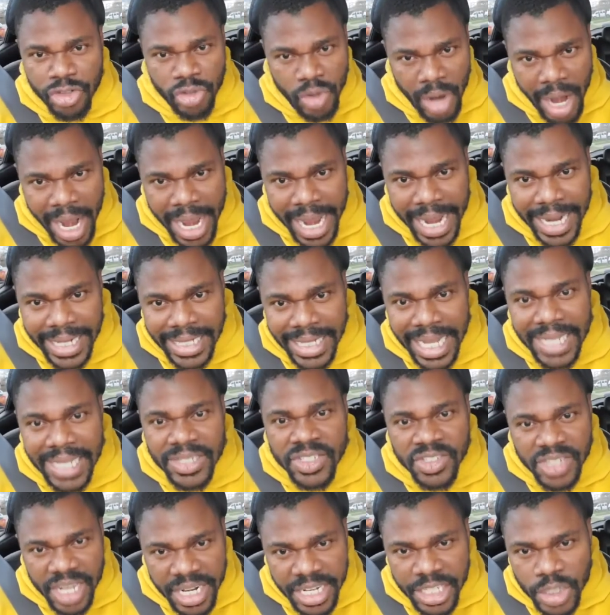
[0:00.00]
goes to
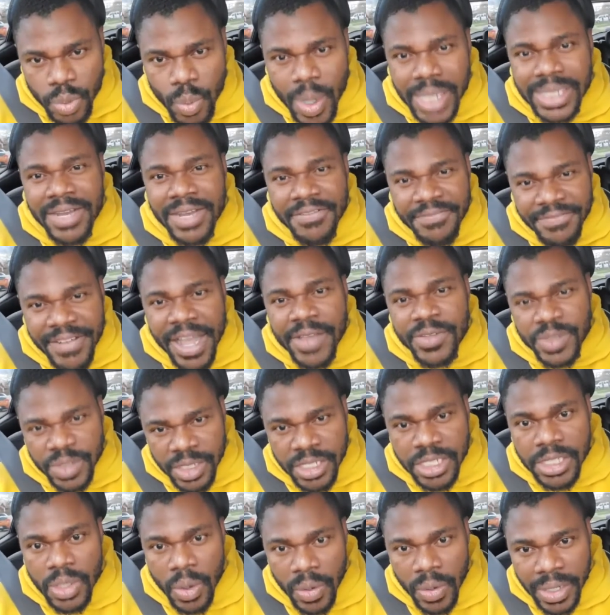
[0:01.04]
salt it,
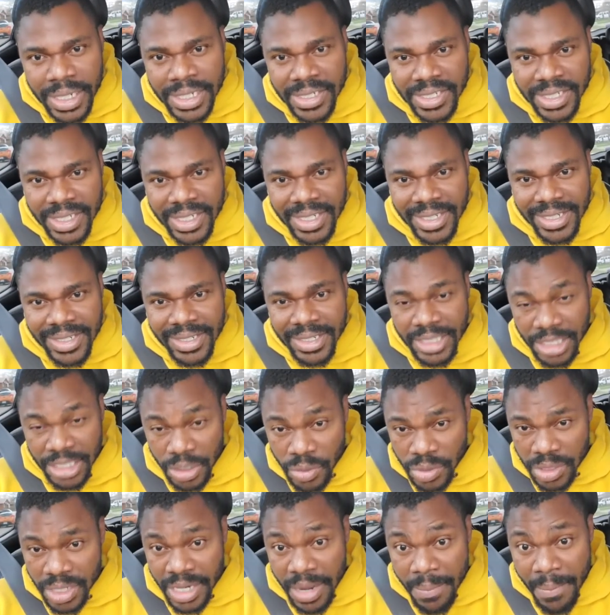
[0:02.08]
dry it, and sell
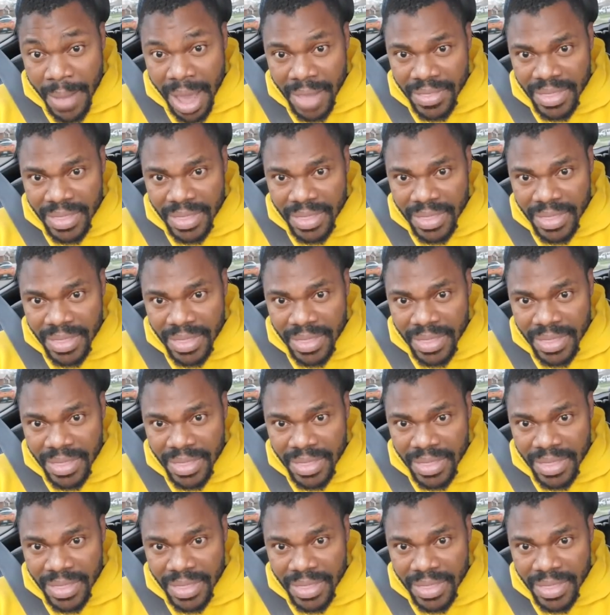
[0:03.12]
it to us